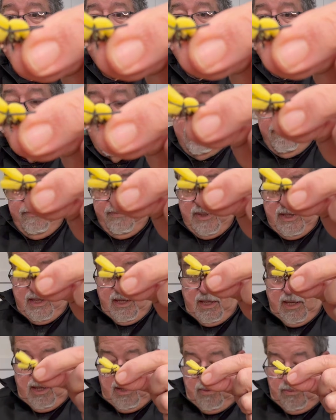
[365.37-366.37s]
there.
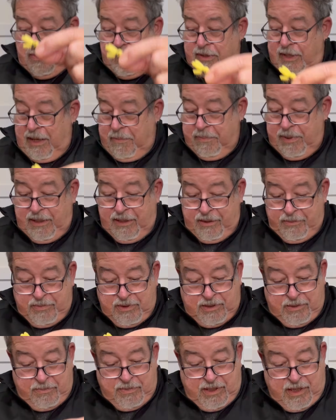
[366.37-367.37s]
Well, that becomes
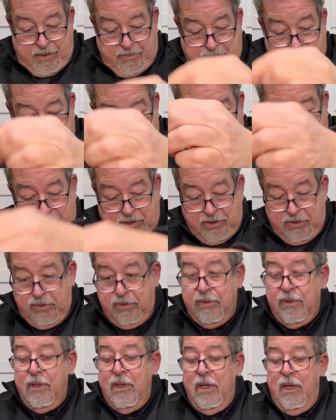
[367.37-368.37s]
sometimes an
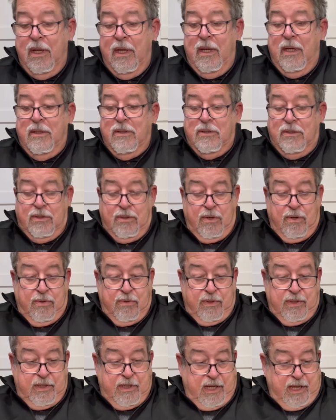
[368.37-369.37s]
issue. So
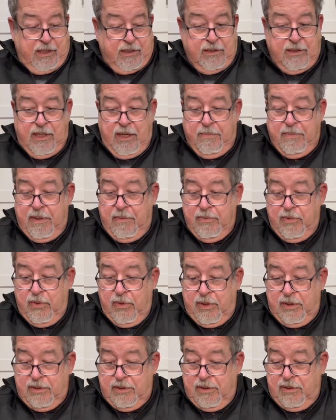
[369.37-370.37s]
the next step I'm
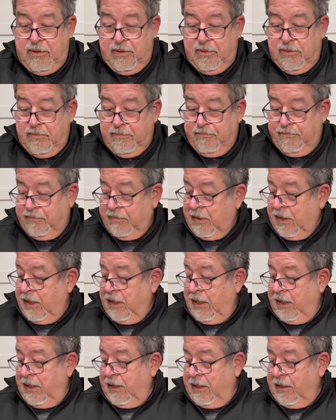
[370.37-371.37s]
going to do
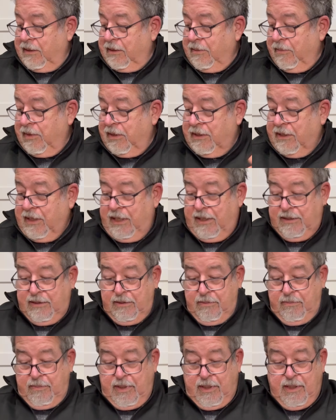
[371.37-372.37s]
is I'm going to take
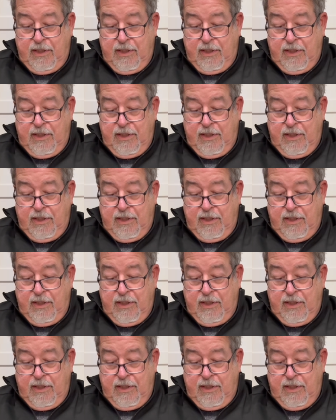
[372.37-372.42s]
some